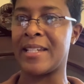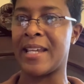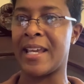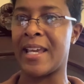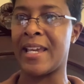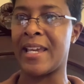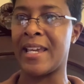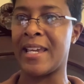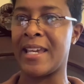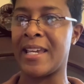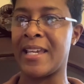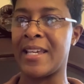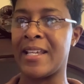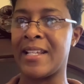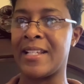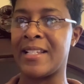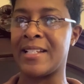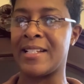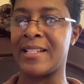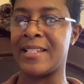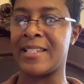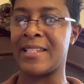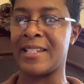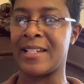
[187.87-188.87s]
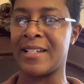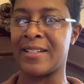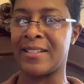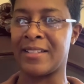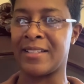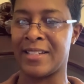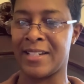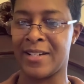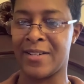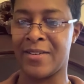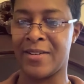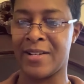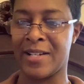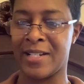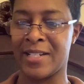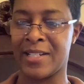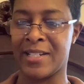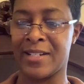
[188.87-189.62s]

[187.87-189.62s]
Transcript: Hey, to the Singletaries.